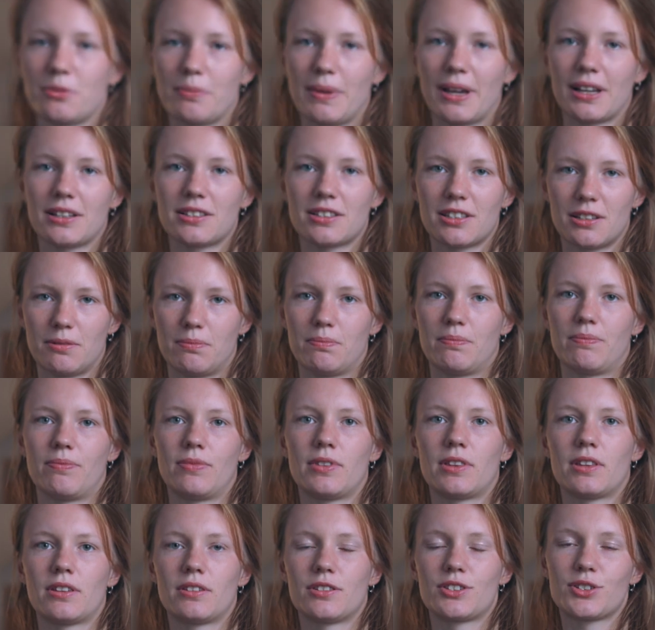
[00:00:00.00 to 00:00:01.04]
makes them
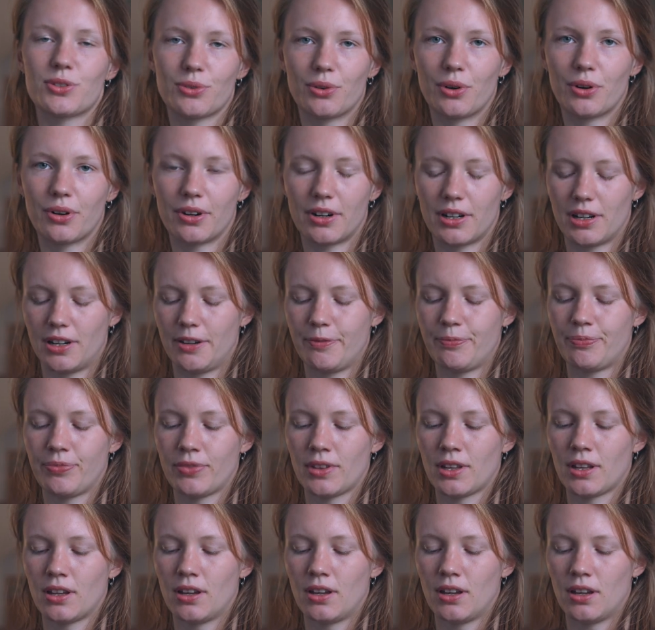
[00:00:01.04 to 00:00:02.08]
stronger
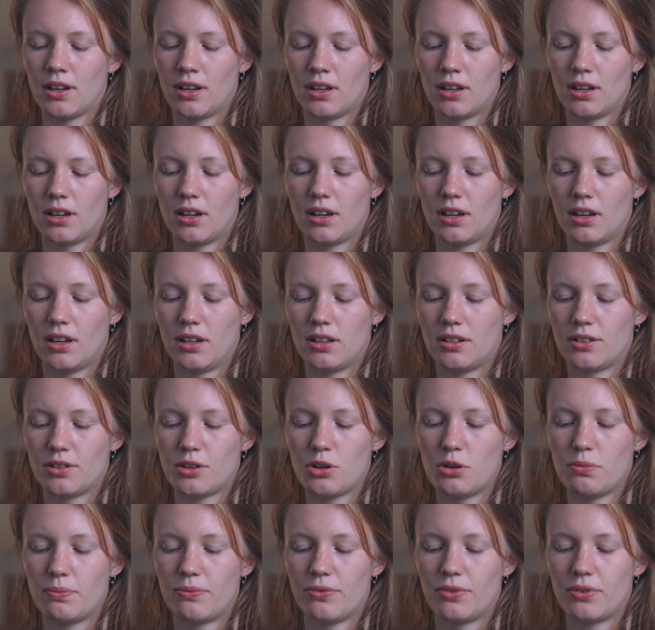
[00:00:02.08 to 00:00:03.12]
and
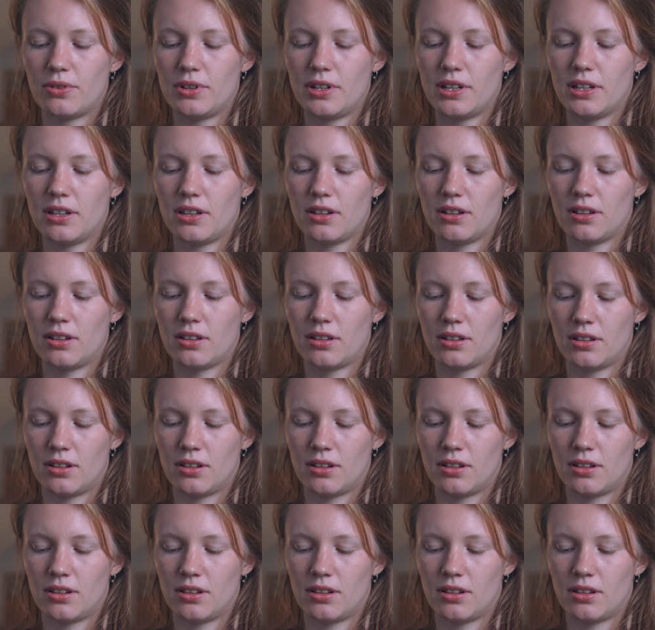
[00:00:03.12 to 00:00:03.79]
hopefully